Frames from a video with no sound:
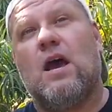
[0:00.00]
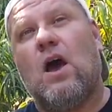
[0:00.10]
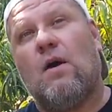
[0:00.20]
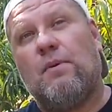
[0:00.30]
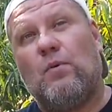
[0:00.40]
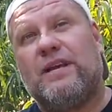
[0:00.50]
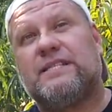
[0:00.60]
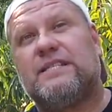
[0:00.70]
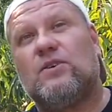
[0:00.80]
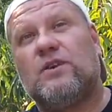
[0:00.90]
but we
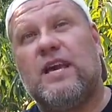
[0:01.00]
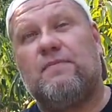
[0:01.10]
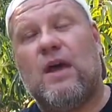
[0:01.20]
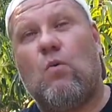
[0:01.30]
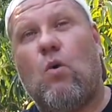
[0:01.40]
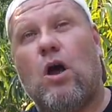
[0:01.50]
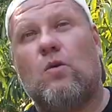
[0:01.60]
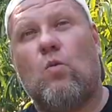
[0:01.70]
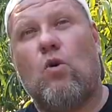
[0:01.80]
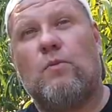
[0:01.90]
can still keep that
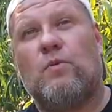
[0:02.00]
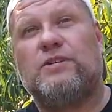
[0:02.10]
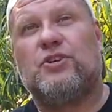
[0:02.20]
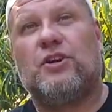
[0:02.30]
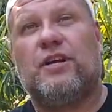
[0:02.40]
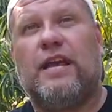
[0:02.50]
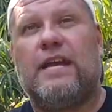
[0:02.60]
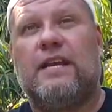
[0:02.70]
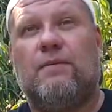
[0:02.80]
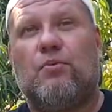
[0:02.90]
water warm and
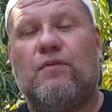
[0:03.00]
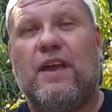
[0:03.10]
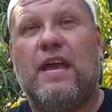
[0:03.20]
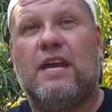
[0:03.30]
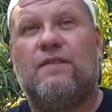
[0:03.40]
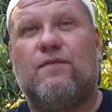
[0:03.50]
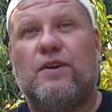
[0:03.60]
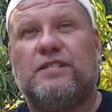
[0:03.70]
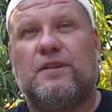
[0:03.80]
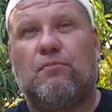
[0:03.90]
recirculating and prevent any
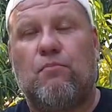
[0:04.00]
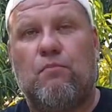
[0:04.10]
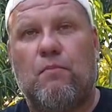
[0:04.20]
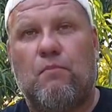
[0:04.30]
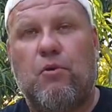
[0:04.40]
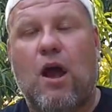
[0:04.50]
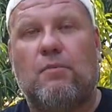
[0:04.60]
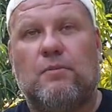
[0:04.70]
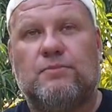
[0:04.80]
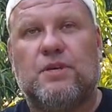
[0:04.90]
freezing
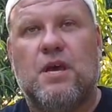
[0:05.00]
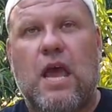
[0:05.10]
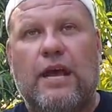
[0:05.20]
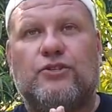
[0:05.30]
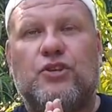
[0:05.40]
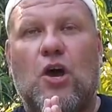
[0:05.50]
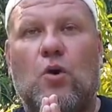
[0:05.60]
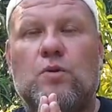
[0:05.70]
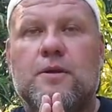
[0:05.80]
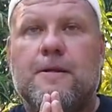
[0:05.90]
problems. And so